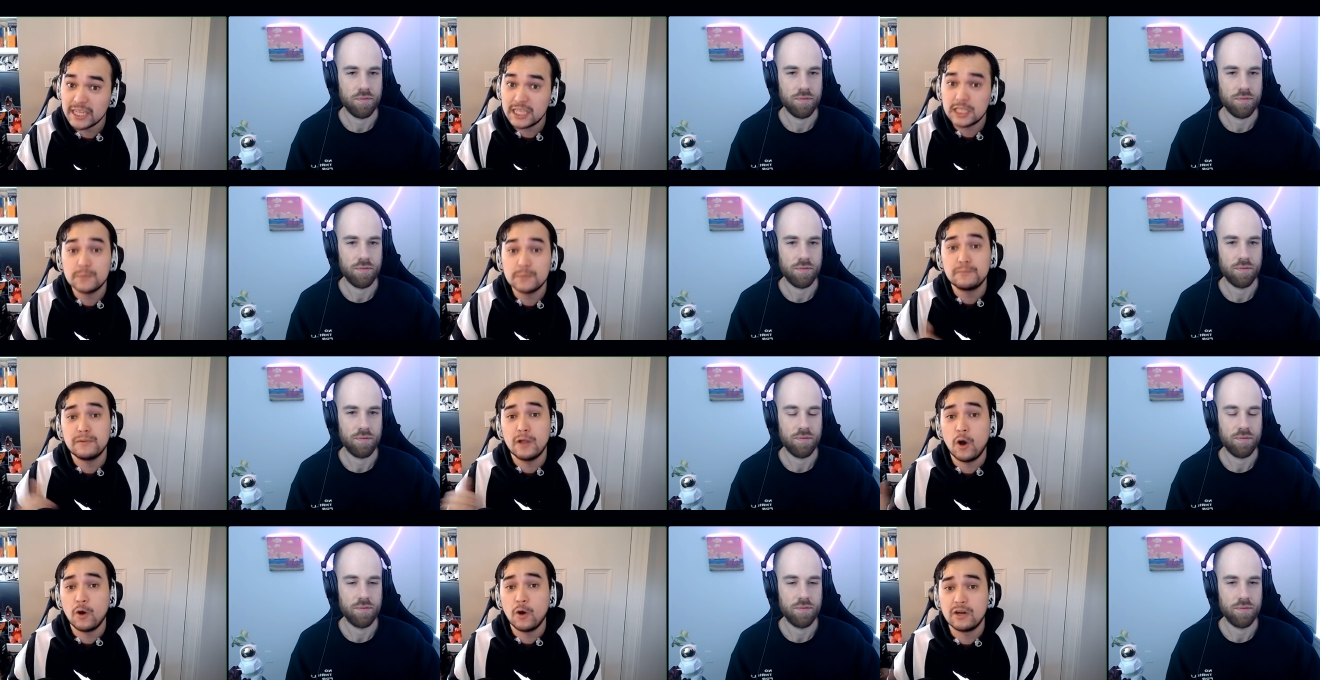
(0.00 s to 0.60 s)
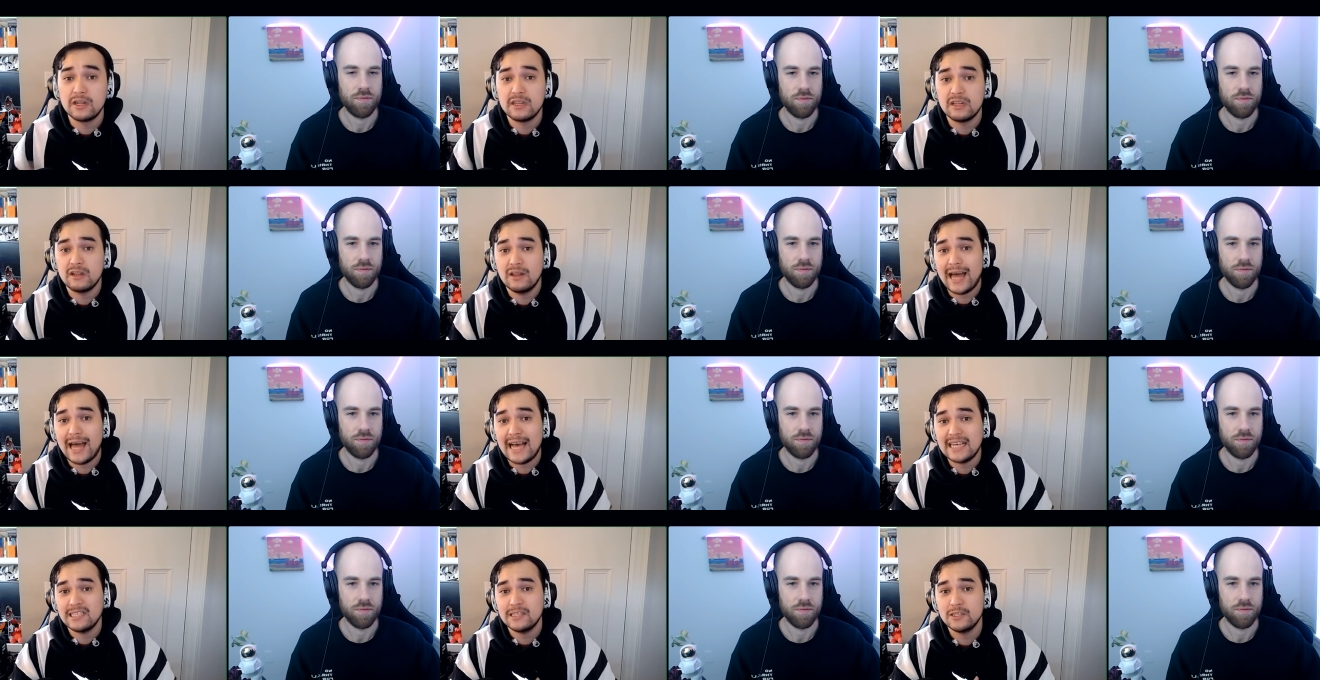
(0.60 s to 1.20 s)
Speaker 1: exploded in the
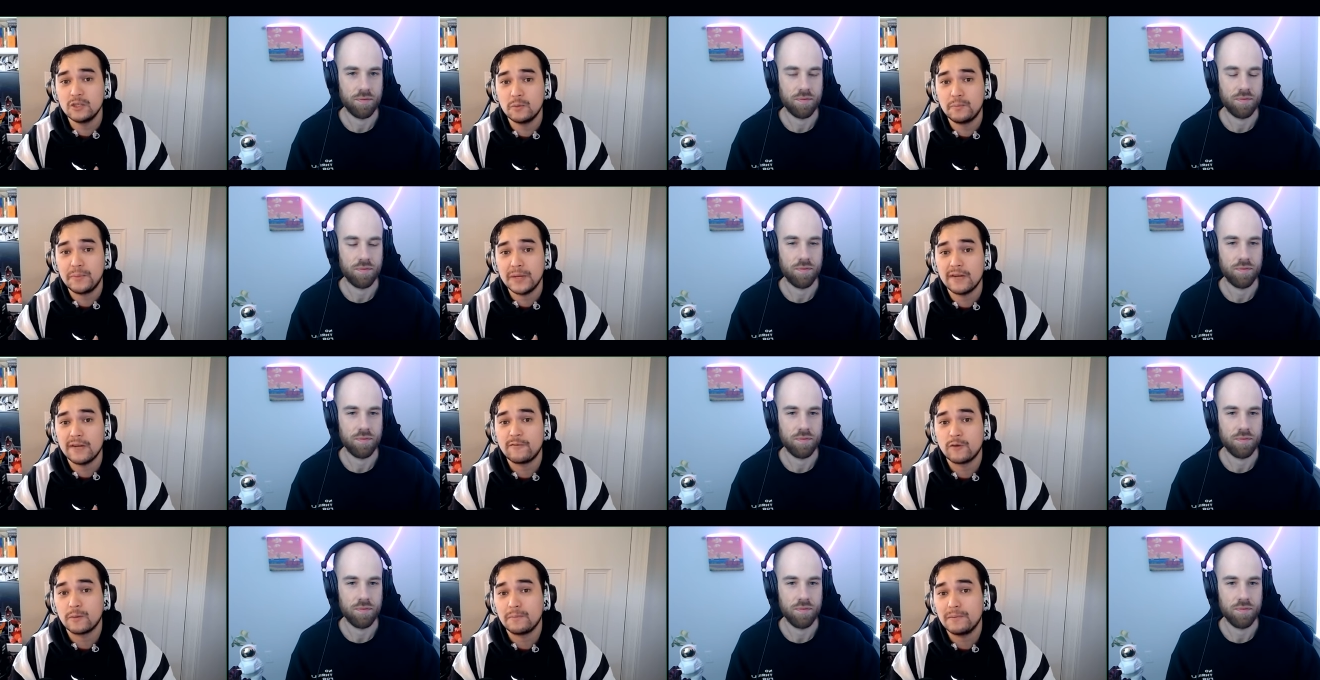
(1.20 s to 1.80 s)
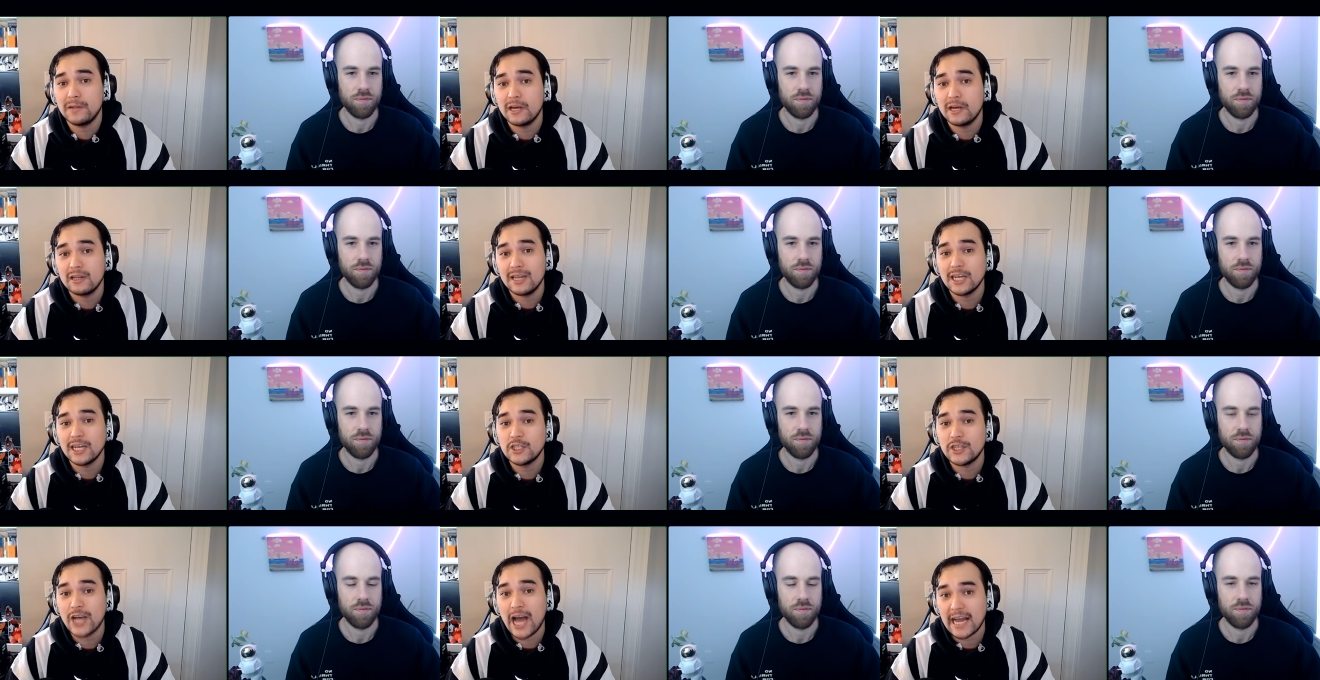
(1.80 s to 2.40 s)
last little bit for a player
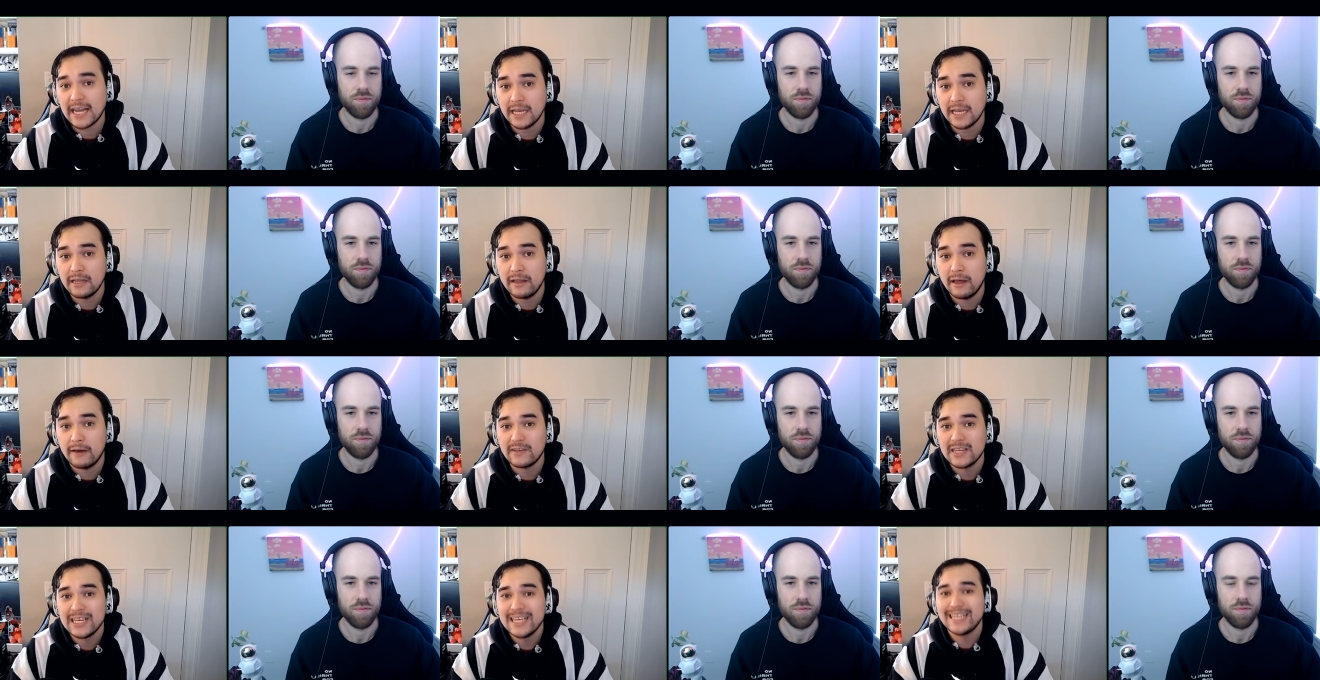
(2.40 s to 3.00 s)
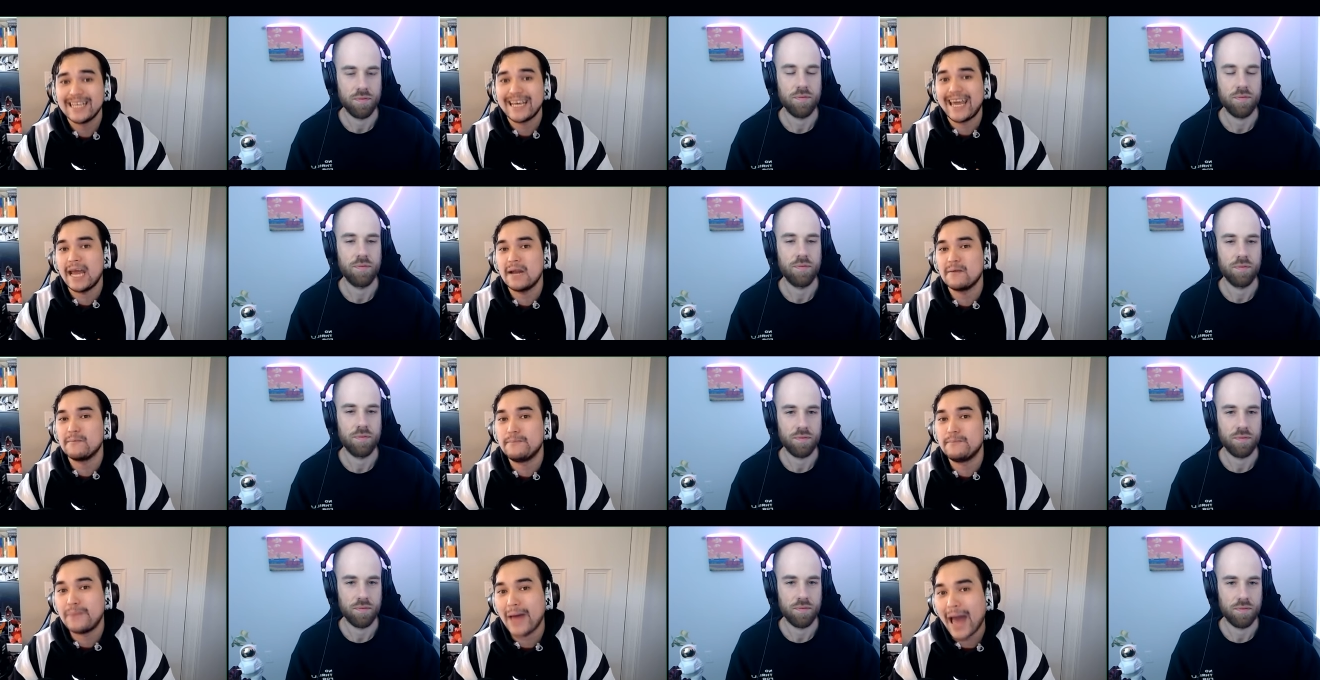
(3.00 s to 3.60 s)
like Jackie Love to
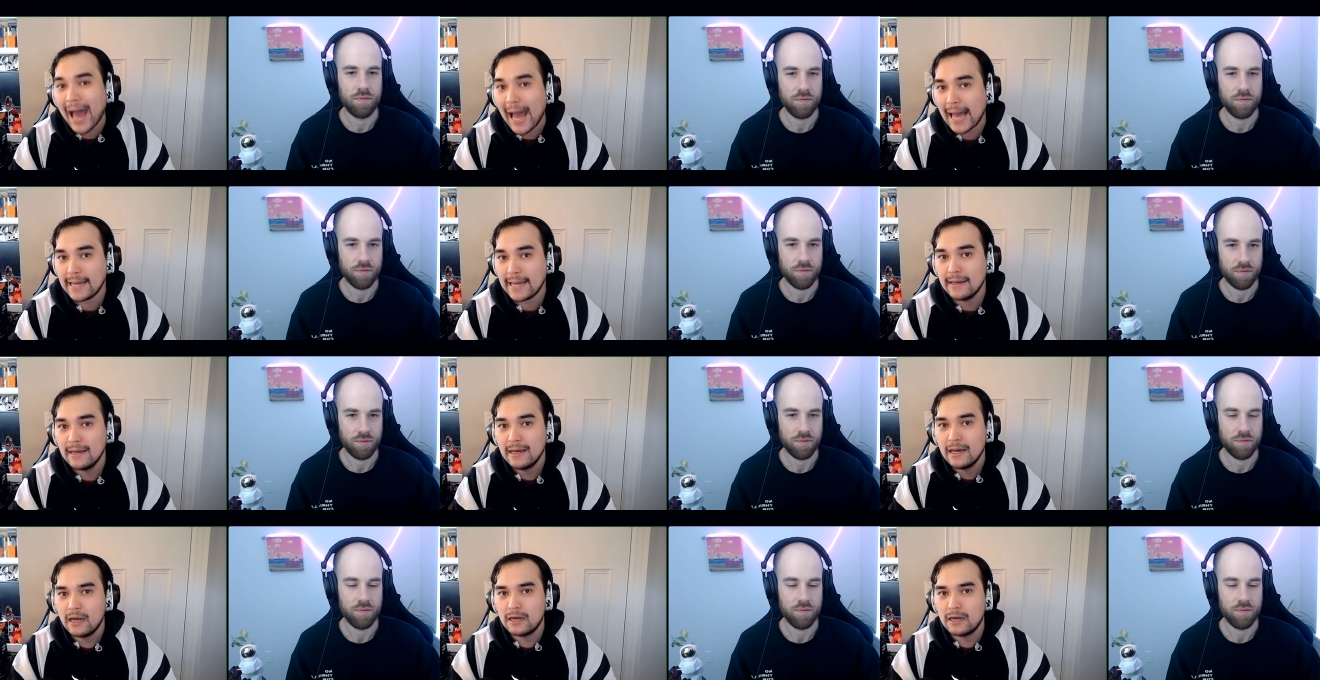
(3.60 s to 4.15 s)
get back